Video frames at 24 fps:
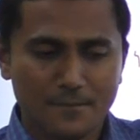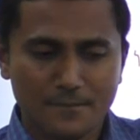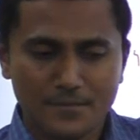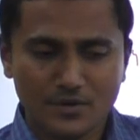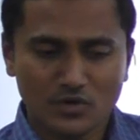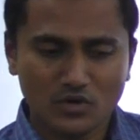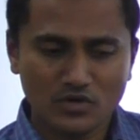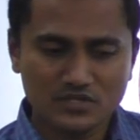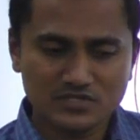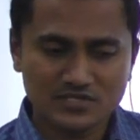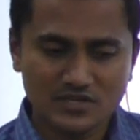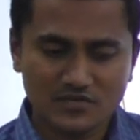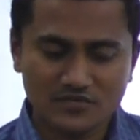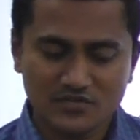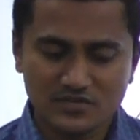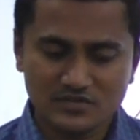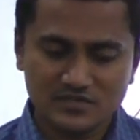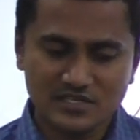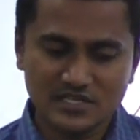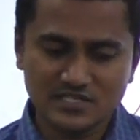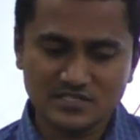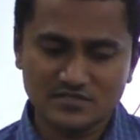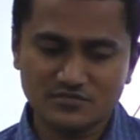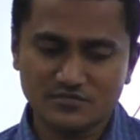because
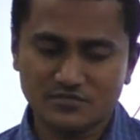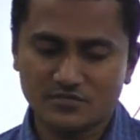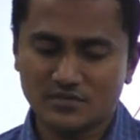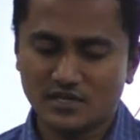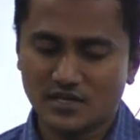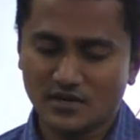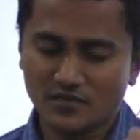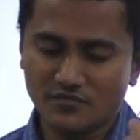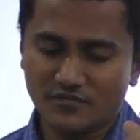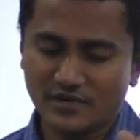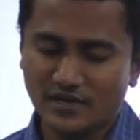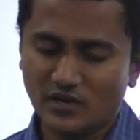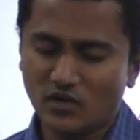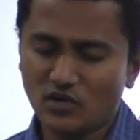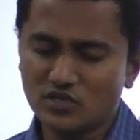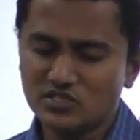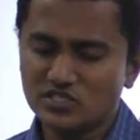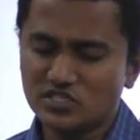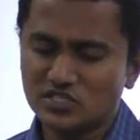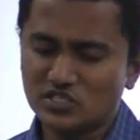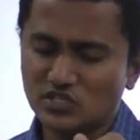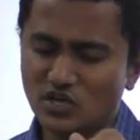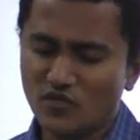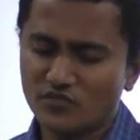the
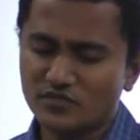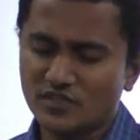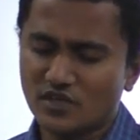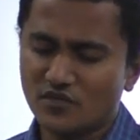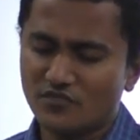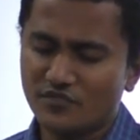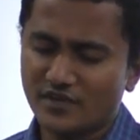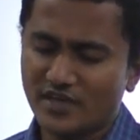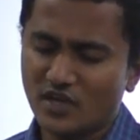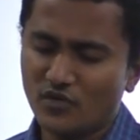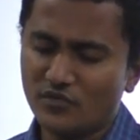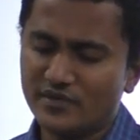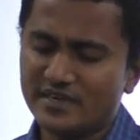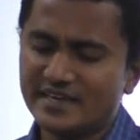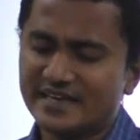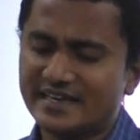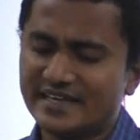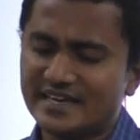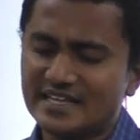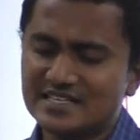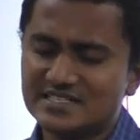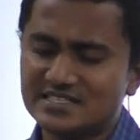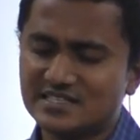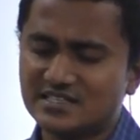velocity of the wave
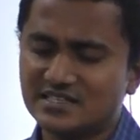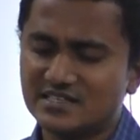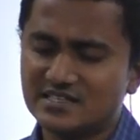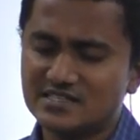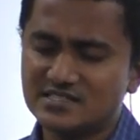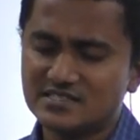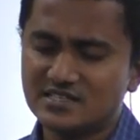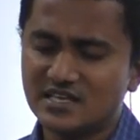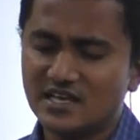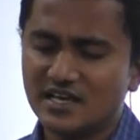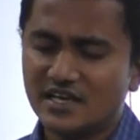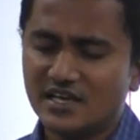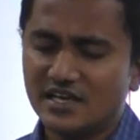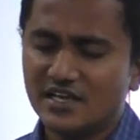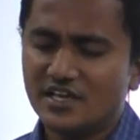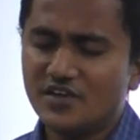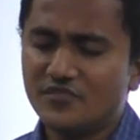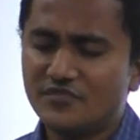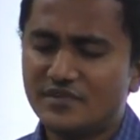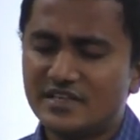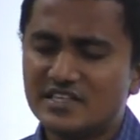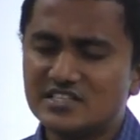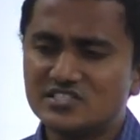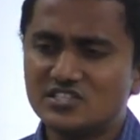increases
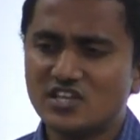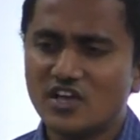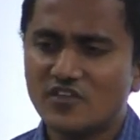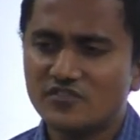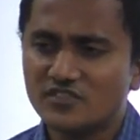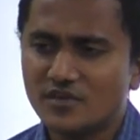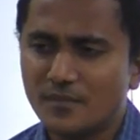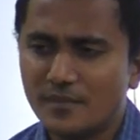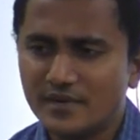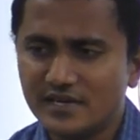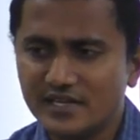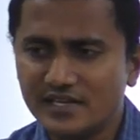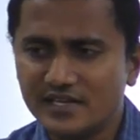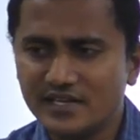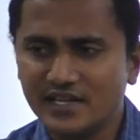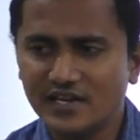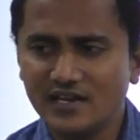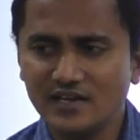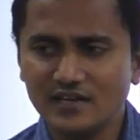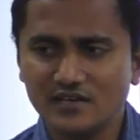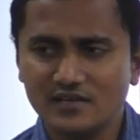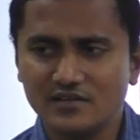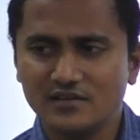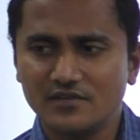if density of the
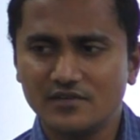material